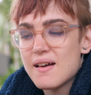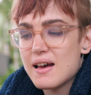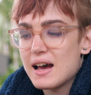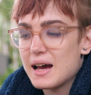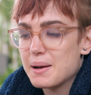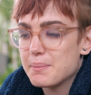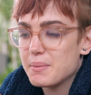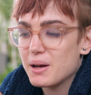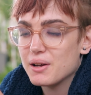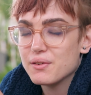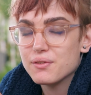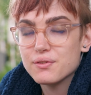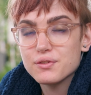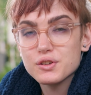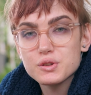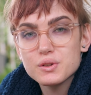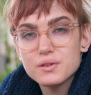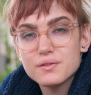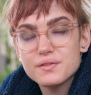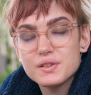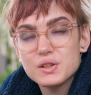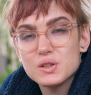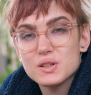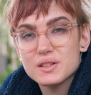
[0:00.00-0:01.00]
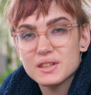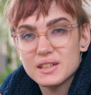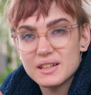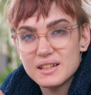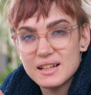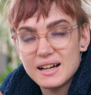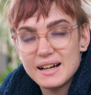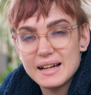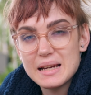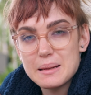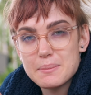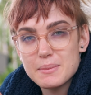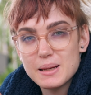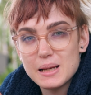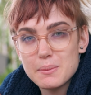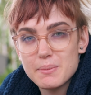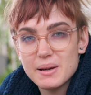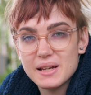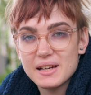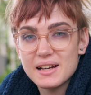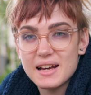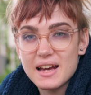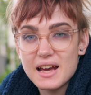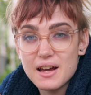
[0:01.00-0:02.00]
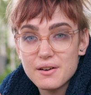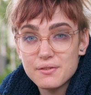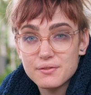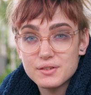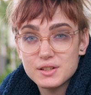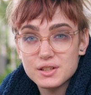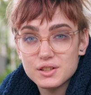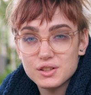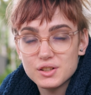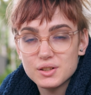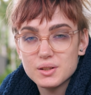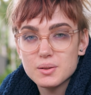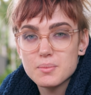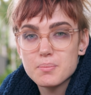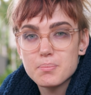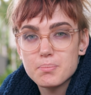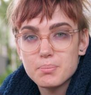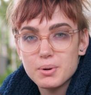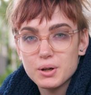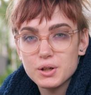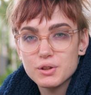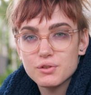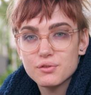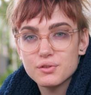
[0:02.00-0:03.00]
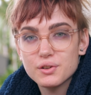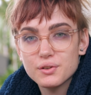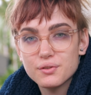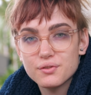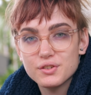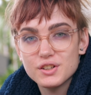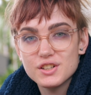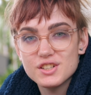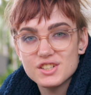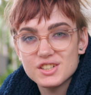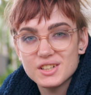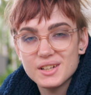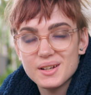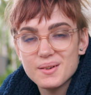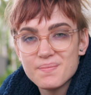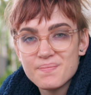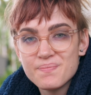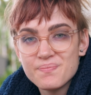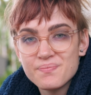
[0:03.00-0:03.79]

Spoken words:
and my full review on the 90mm f2, both for Fuji.